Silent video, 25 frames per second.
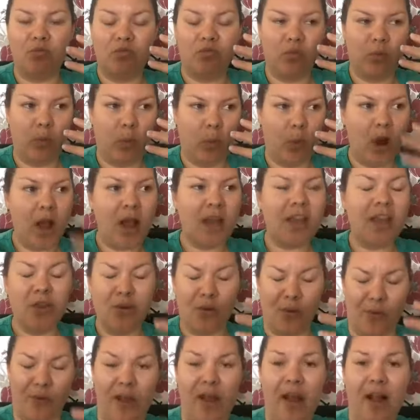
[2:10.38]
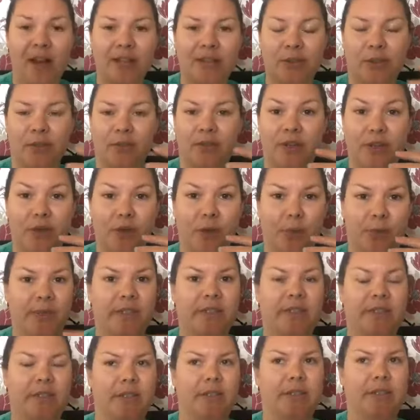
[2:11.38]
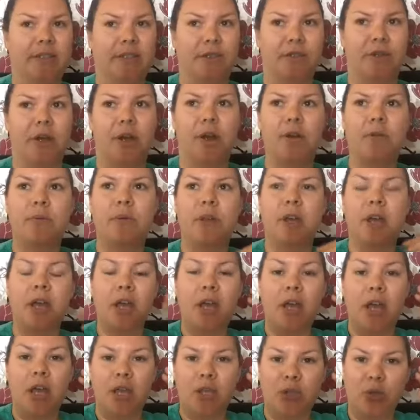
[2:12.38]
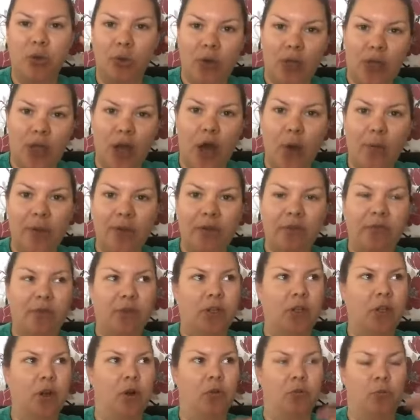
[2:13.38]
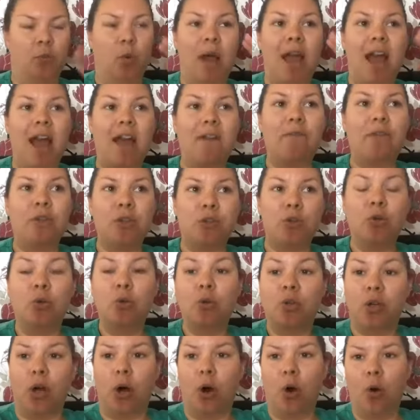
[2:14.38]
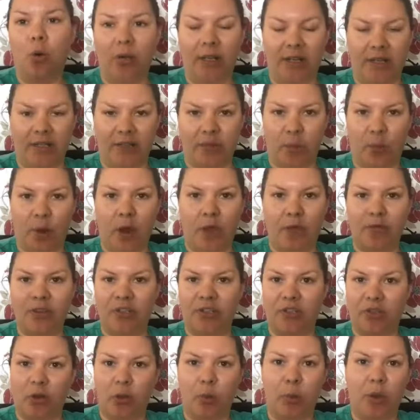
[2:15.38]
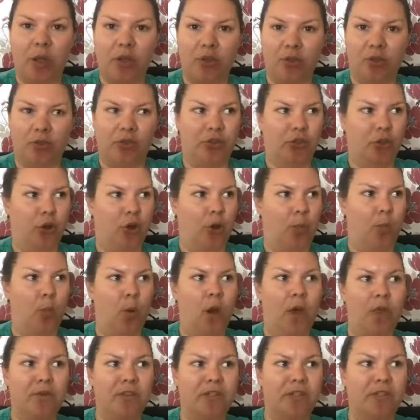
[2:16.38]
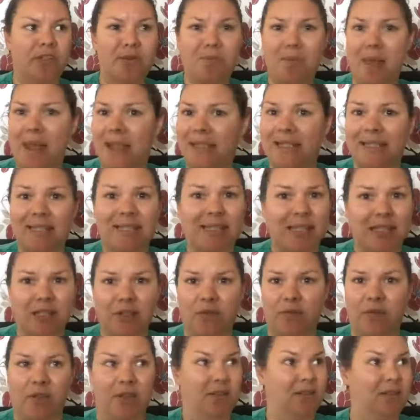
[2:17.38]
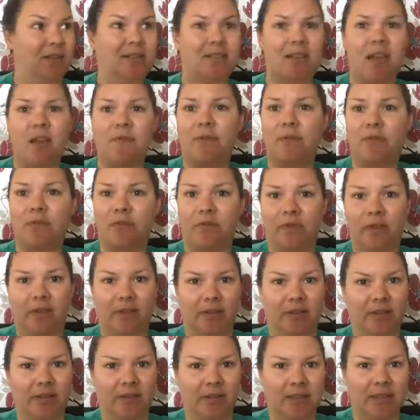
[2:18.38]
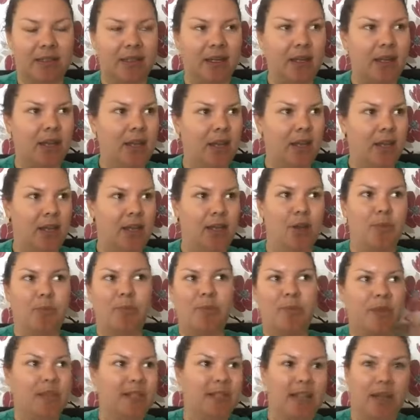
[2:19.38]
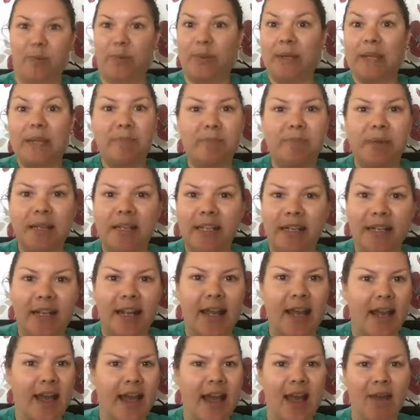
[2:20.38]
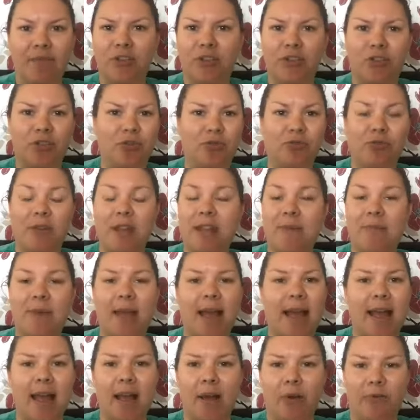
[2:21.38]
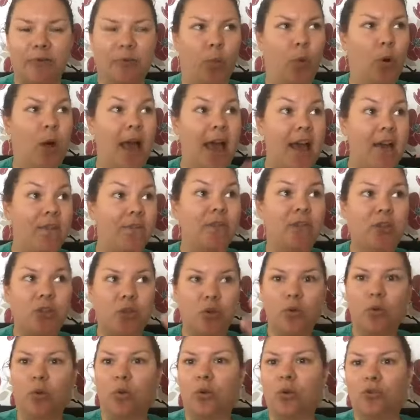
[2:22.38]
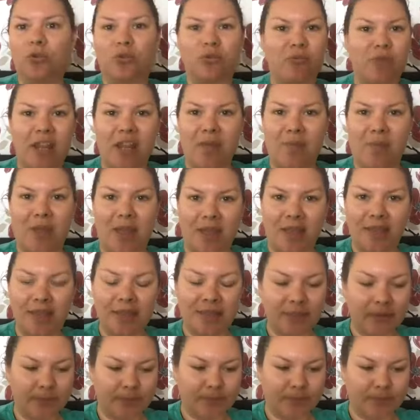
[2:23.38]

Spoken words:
working your ass off in your business, you know, you're going for gold, whatever your goal is, whether it's to quit your job, whether it's to make 6 figures, 7 figures, you know, say be a millionaire, have the dream house, whatever your dream is.